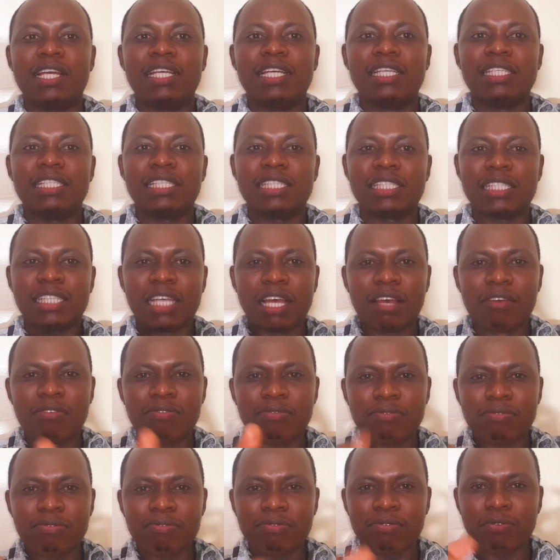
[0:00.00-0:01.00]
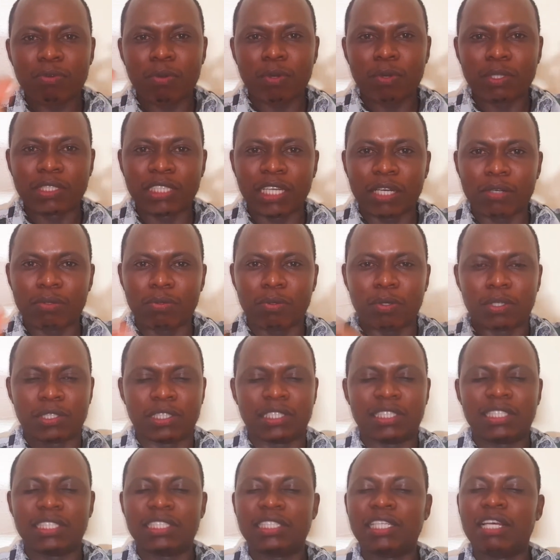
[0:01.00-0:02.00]
safe, quote unquote,
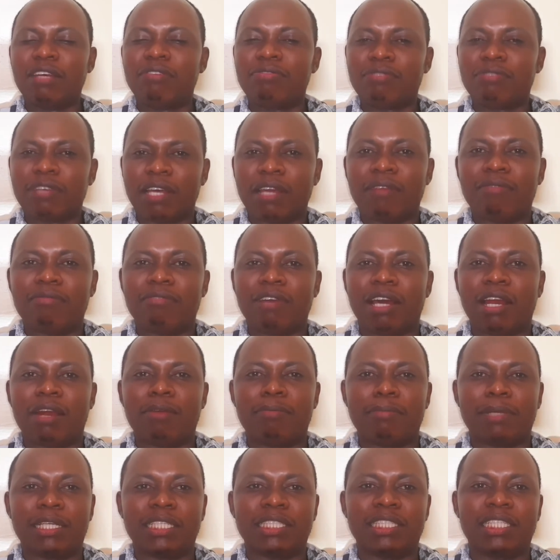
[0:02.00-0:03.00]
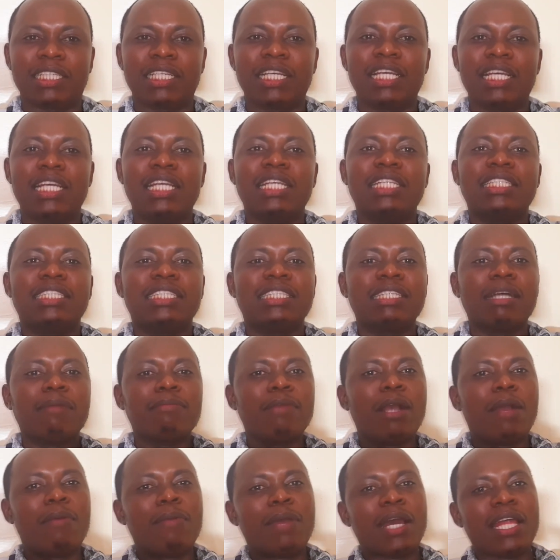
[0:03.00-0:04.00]
safe environment,
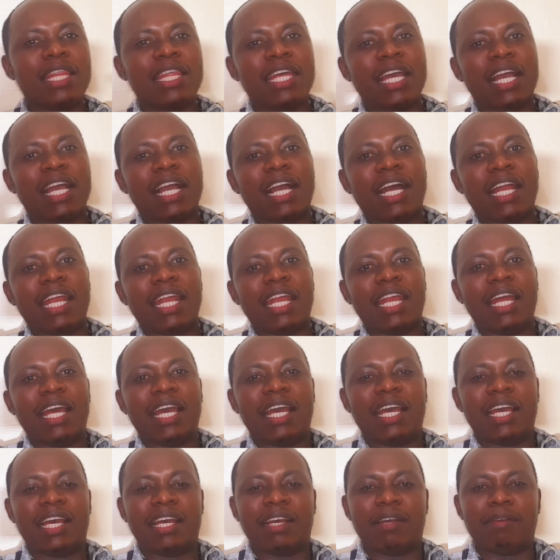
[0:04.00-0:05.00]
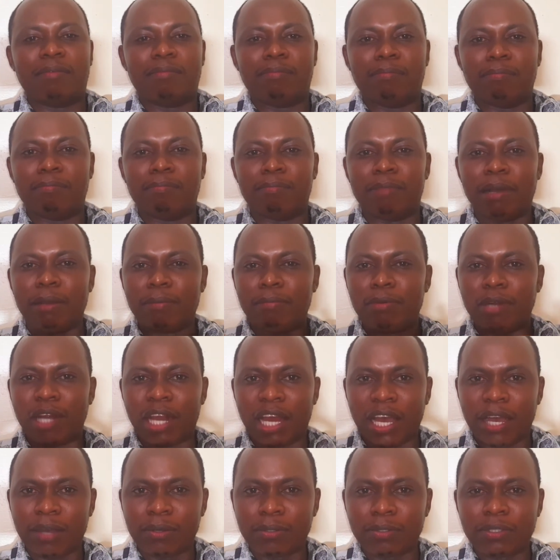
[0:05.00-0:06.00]
somewhere where they can bubble
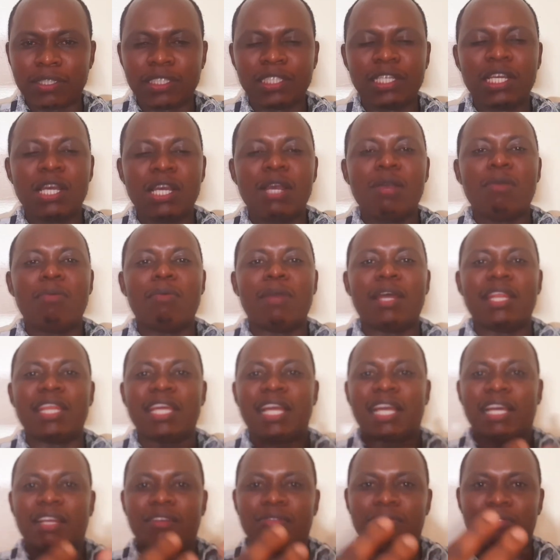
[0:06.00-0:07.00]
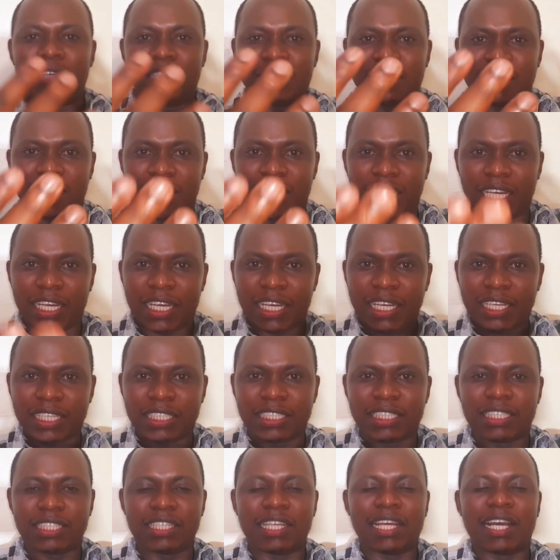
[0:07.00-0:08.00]
out, where they can
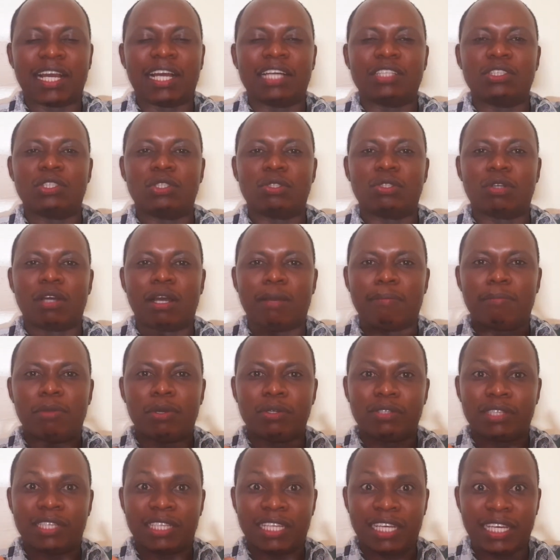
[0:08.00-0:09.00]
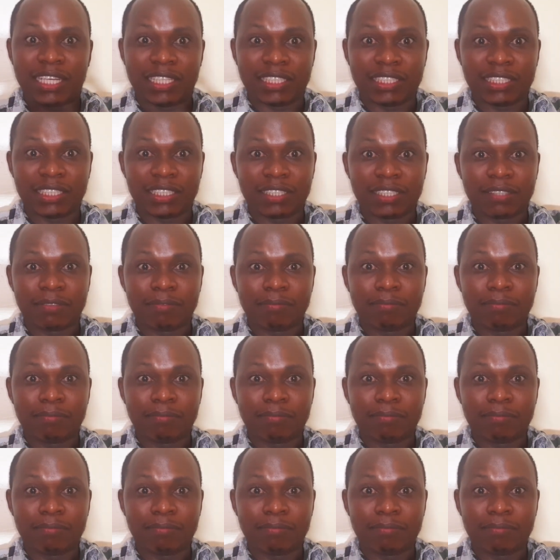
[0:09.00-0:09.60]
ventilate, they can talk about things,